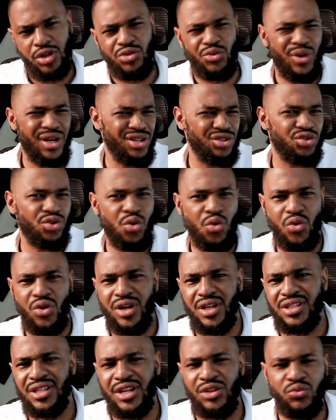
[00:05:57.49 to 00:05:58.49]
Creating
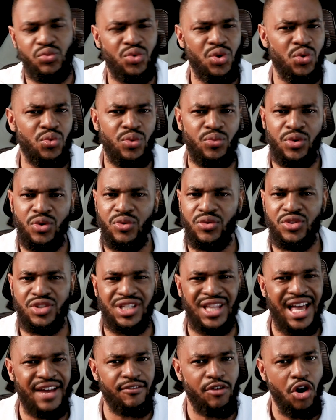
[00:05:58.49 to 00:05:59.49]
toys. I know there's
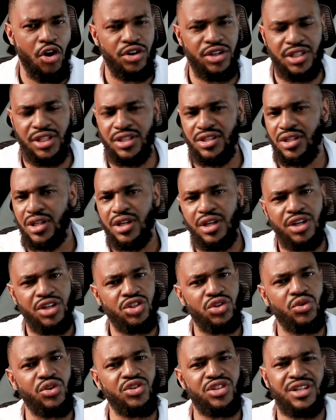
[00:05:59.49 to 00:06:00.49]
a lot of artisans,
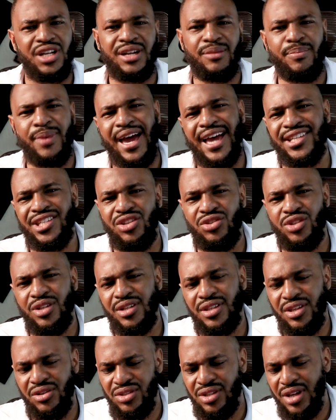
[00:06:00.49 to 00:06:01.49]
so there's a
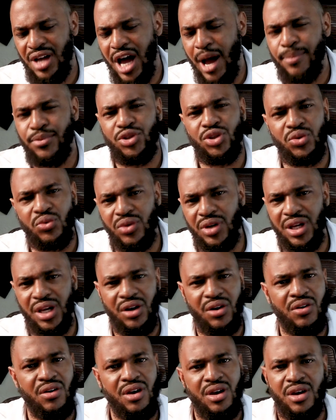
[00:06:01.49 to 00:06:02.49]
capacity, there's an opportunity
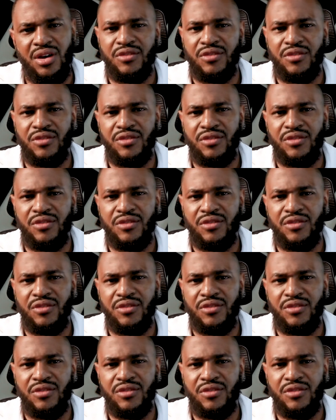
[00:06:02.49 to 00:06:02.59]
here